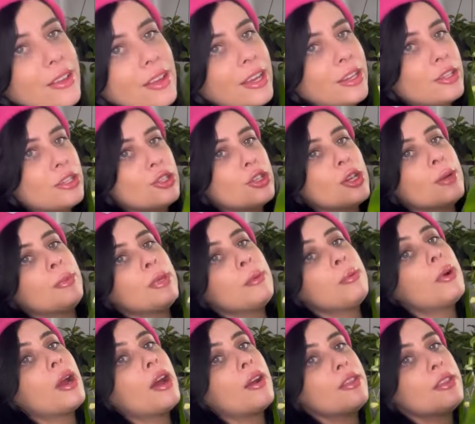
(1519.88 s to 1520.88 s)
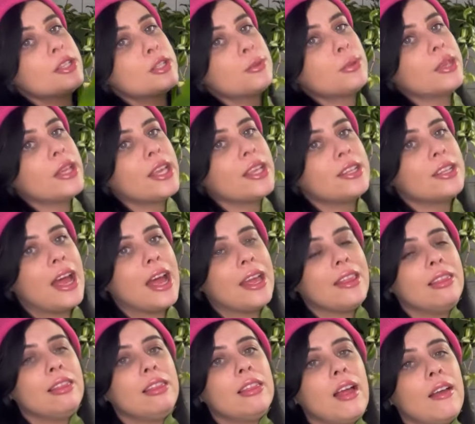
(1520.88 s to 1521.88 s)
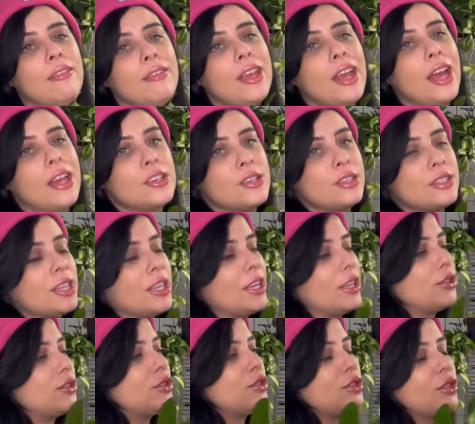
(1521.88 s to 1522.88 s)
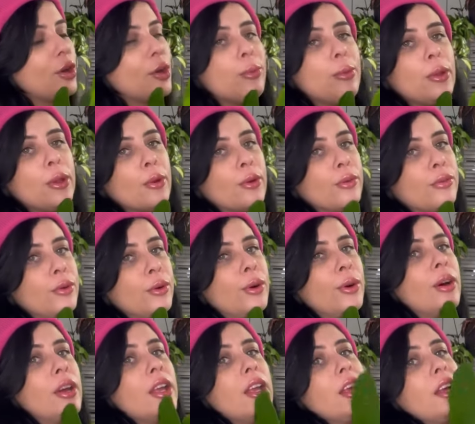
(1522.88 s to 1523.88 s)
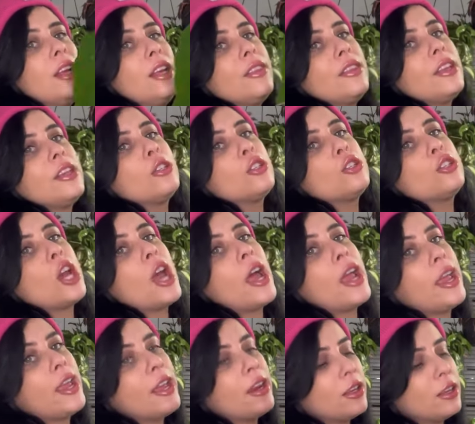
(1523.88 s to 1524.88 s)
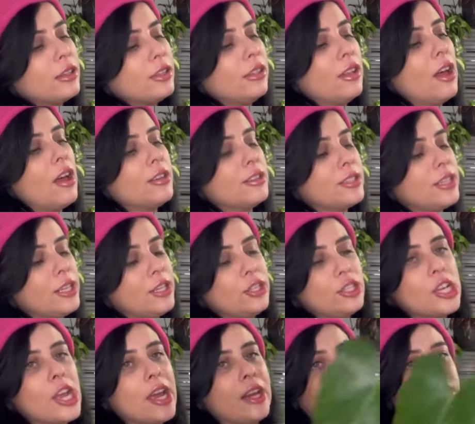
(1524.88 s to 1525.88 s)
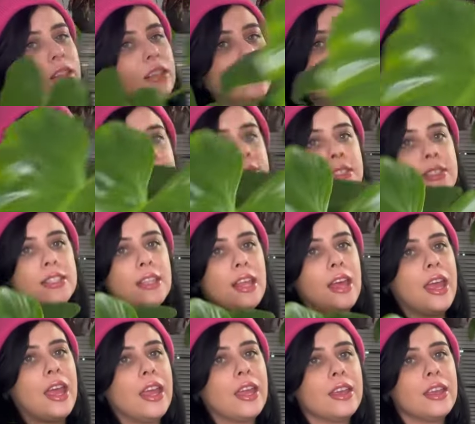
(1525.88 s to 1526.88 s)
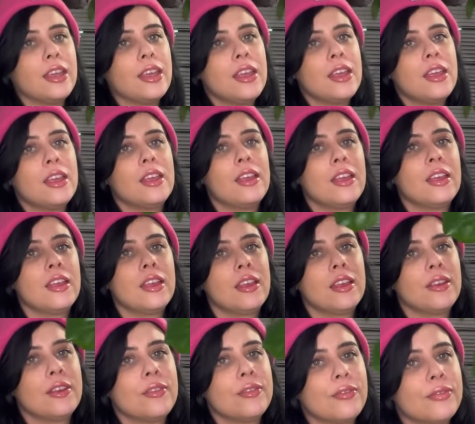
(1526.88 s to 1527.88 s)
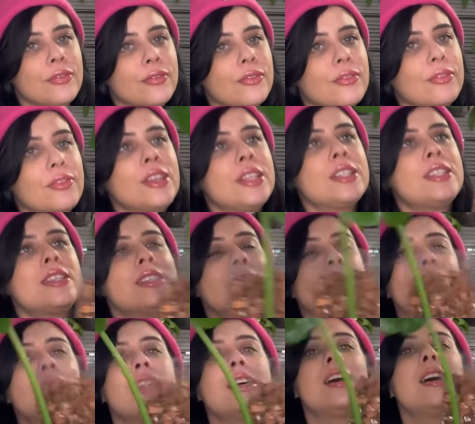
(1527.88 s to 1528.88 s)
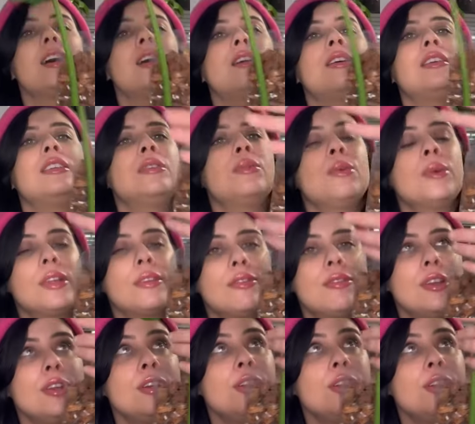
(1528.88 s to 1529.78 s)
Extremely proud of this plant. I love it. I just think it's so beautiful. These giant, glossy, shiny leaves. Like, this is the one of the